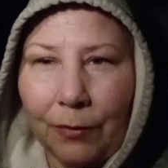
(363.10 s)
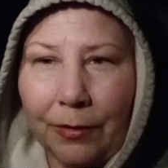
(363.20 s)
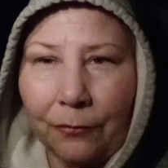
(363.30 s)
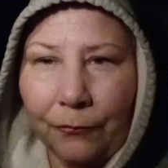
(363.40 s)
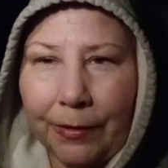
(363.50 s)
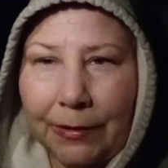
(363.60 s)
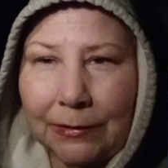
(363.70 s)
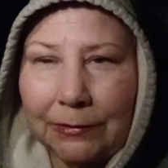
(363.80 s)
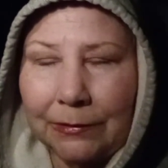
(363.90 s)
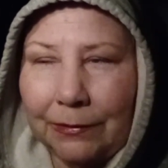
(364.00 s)
the way the
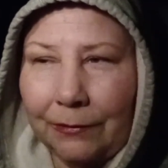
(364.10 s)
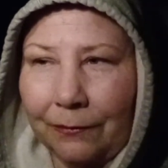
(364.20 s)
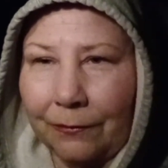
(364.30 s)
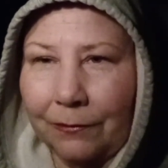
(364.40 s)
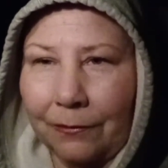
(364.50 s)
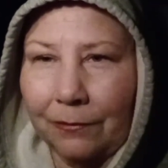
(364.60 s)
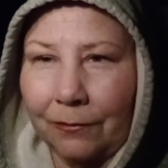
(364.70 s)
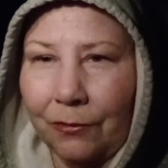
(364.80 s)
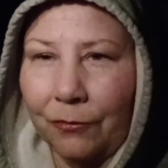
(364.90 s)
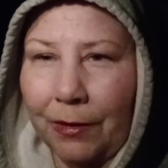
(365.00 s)
rent is
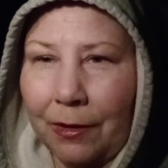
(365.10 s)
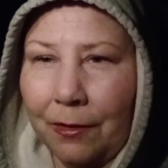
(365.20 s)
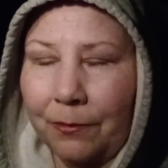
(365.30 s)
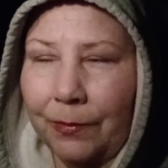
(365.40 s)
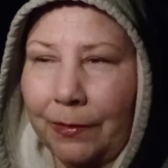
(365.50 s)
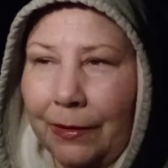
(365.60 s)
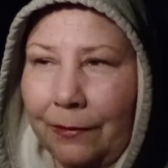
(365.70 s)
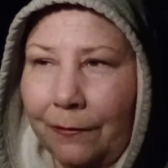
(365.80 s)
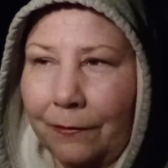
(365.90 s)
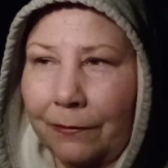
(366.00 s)
going up.
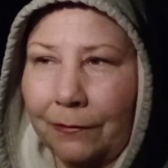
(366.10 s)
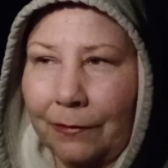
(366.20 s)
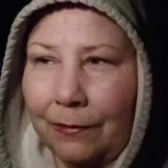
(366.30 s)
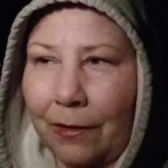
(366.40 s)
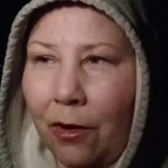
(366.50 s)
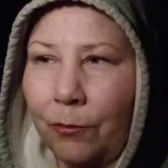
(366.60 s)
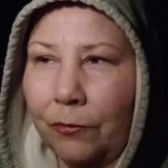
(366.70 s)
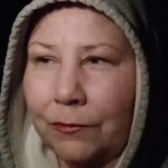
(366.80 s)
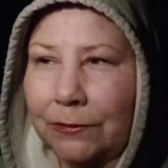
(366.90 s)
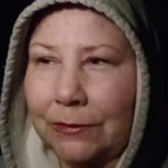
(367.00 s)
It's
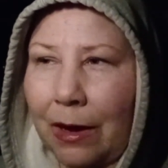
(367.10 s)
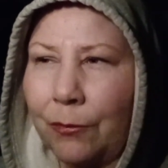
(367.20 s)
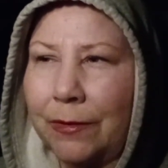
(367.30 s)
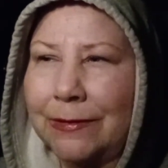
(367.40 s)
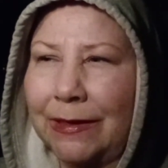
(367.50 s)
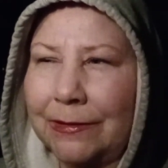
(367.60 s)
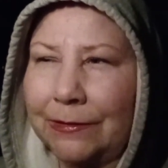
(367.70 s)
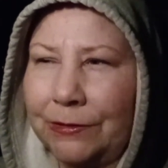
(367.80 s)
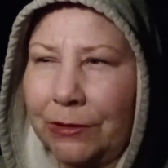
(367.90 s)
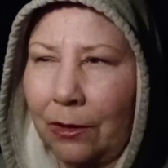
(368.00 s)
almost I wouldn't say
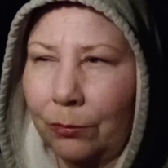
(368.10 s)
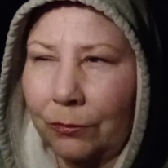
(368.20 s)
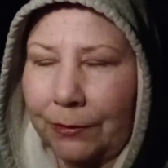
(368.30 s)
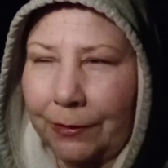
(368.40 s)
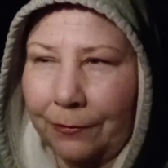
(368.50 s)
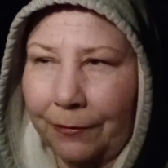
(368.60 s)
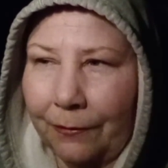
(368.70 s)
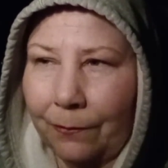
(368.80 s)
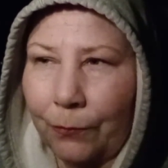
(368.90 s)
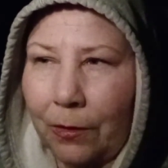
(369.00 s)
it's doubled here.
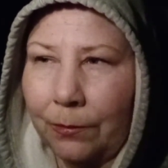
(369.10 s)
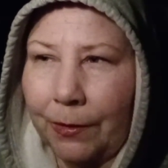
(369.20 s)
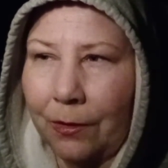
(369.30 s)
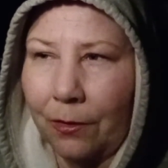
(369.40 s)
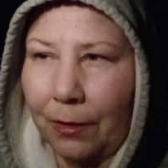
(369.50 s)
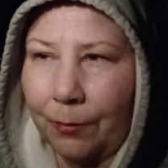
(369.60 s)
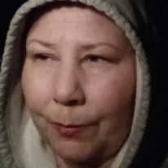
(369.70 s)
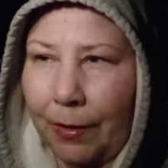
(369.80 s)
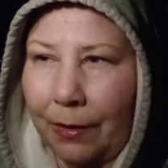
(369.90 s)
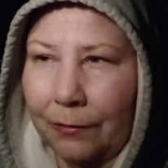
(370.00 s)
It's probably gone up
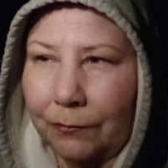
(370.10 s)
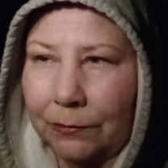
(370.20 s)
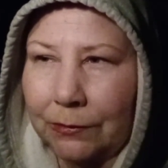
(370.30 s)
about